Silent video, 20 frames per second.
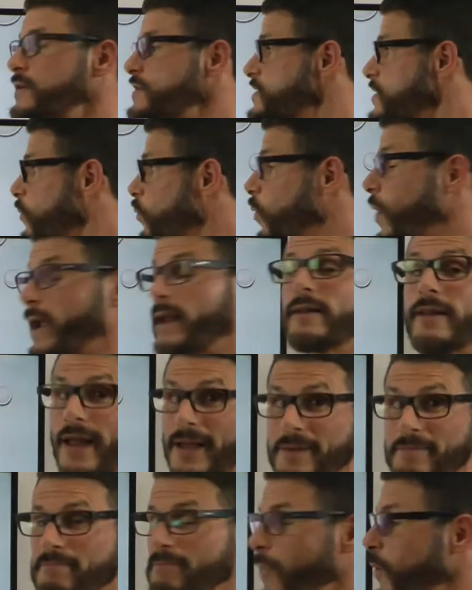some weight
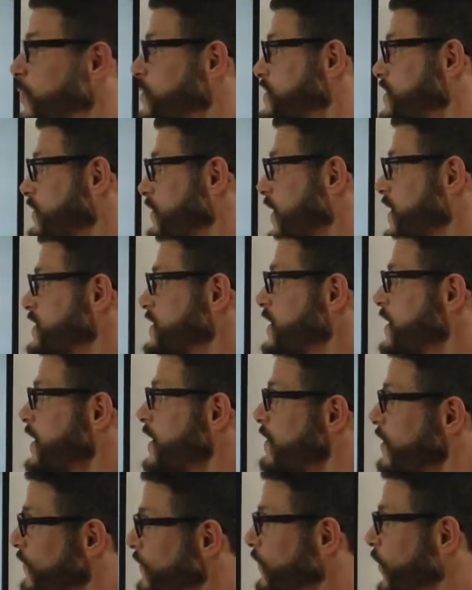like most of us.
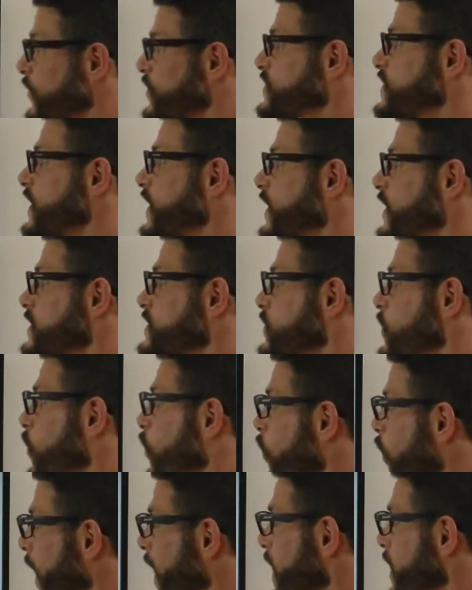The first thing is
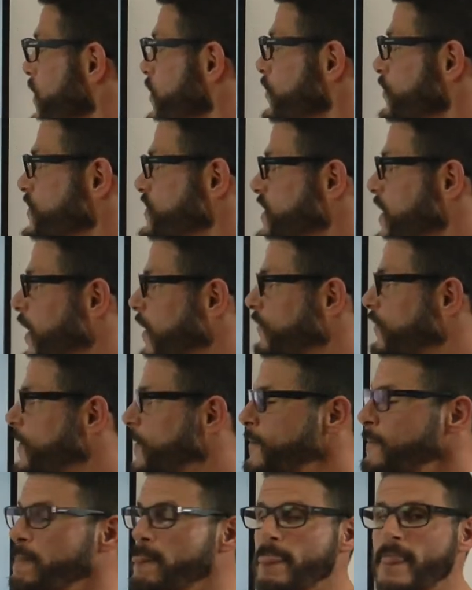weighing yourself
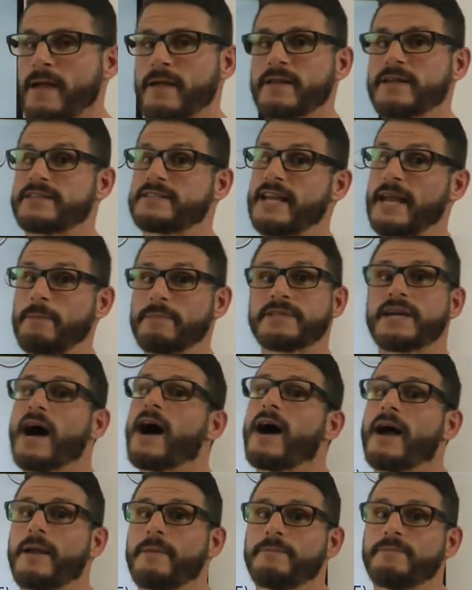same
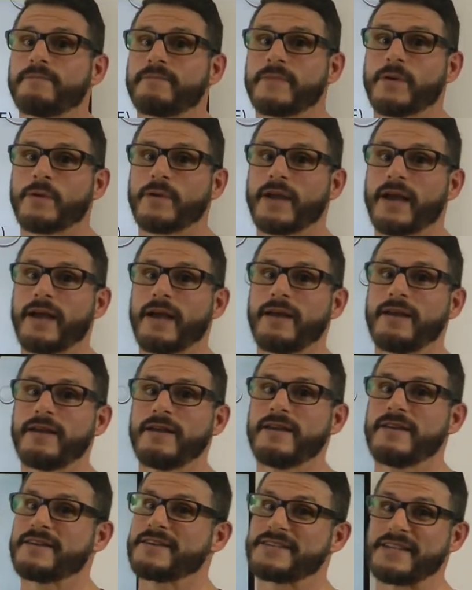time, okay?
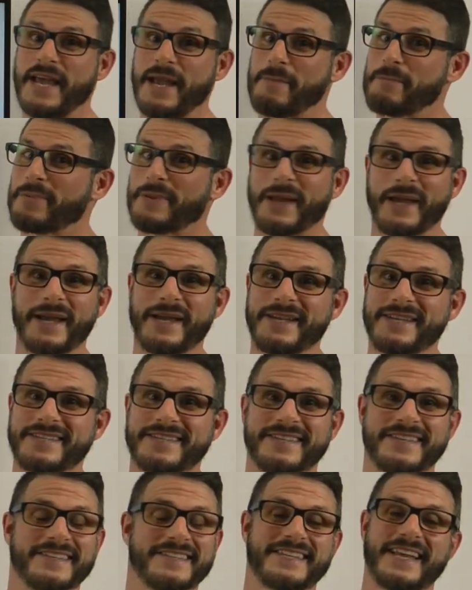Same
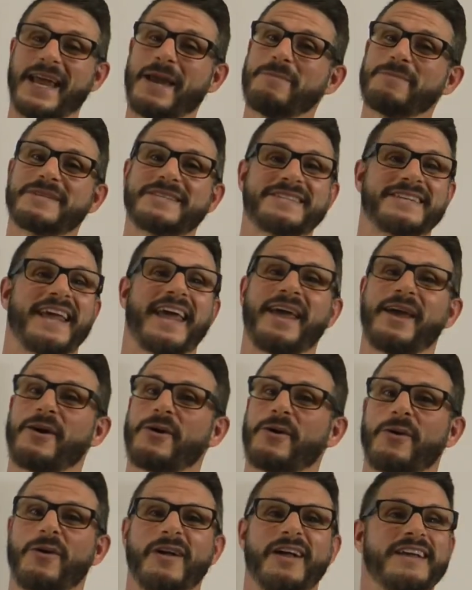place, same
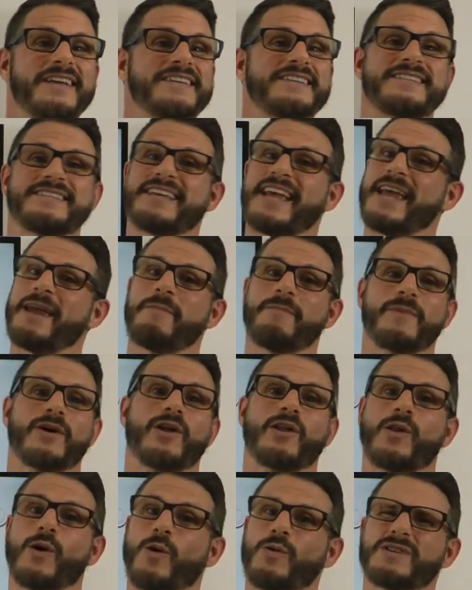scale, same
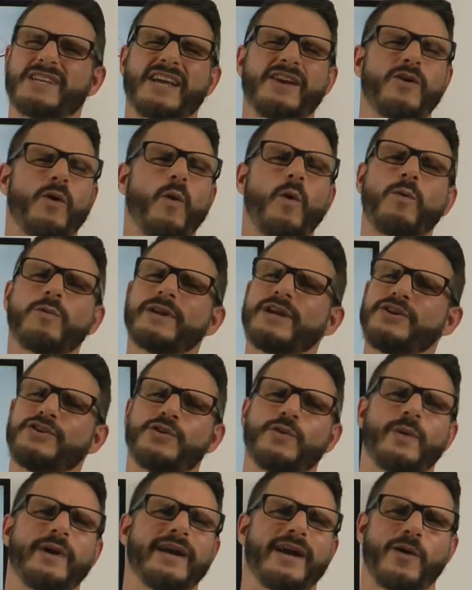clothes, and only
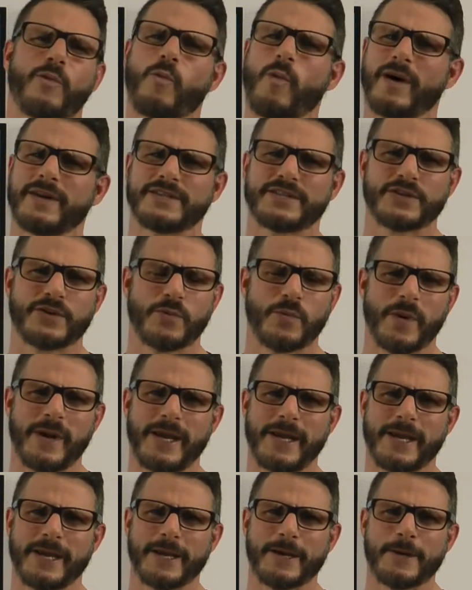doing it once a
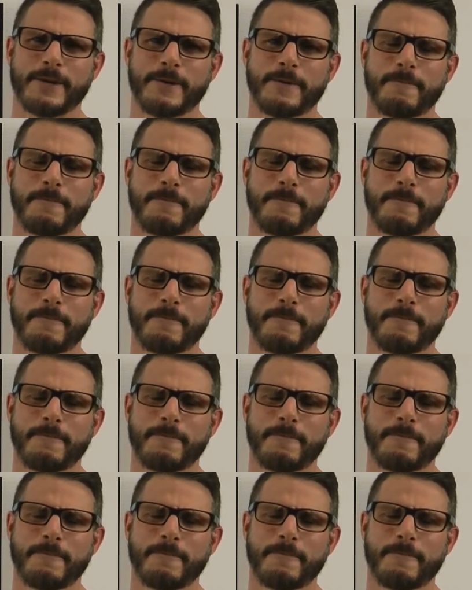week.